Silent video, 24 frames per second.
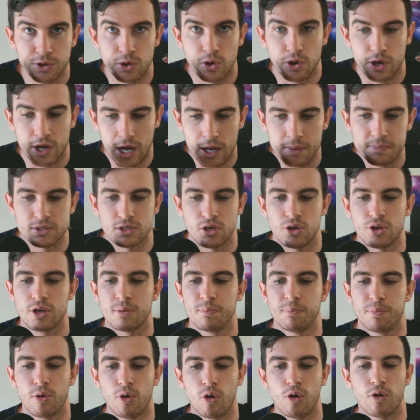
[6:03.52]
cup so you can
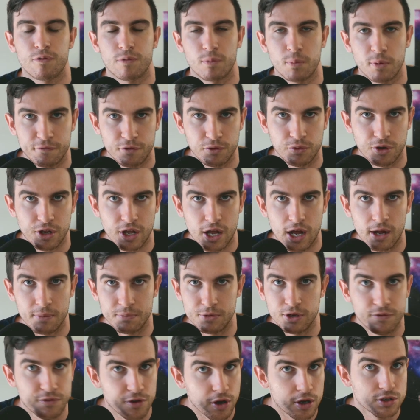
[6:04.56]
pour from a full cup.
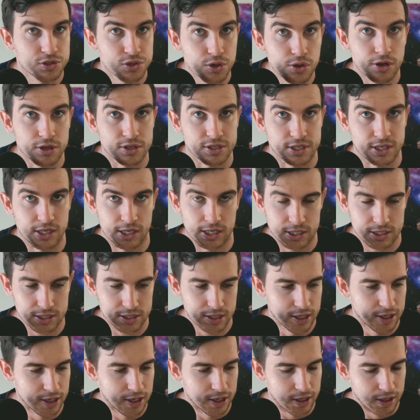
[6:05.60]
You've got to do those things.
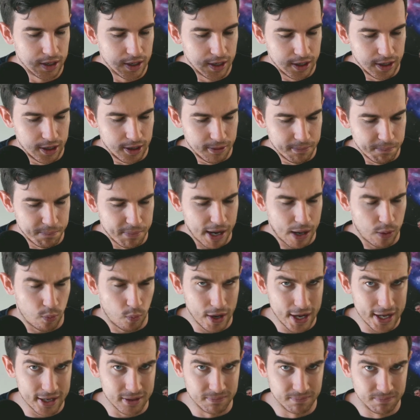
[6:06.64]
But
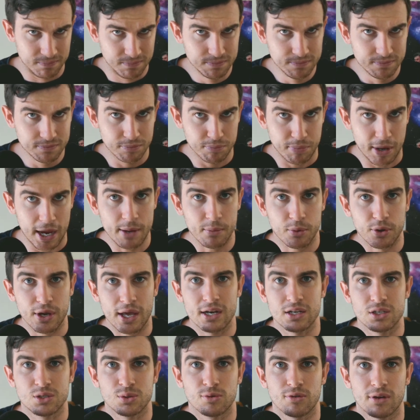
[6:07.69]
when people get
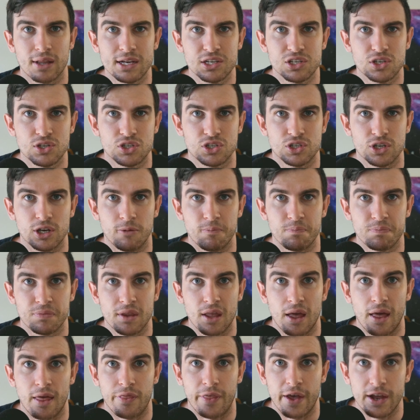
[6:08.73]
into a relationship,
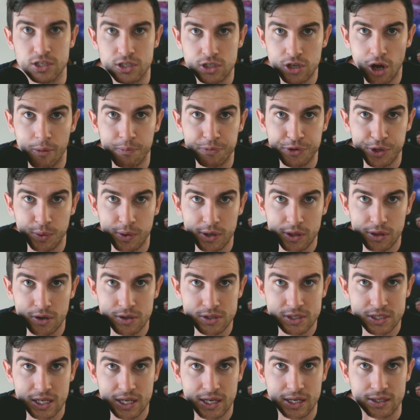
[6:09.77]
they stop doing those
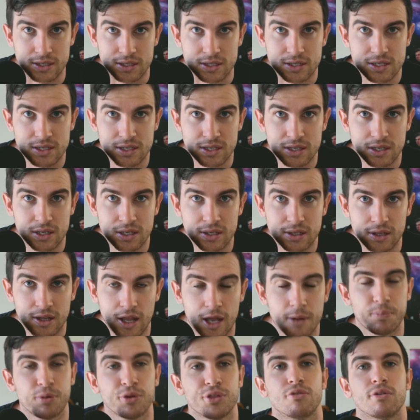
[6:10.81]
things. And they
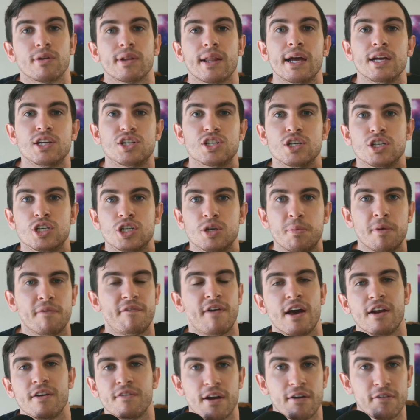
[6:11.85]
put the relationship ahead
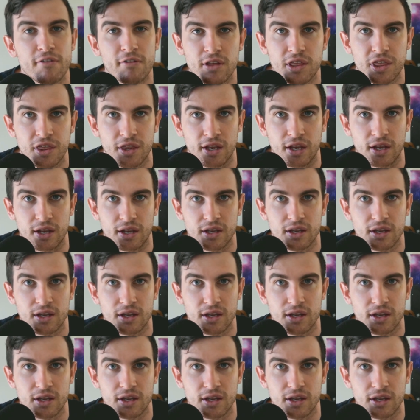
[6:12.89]
of everything.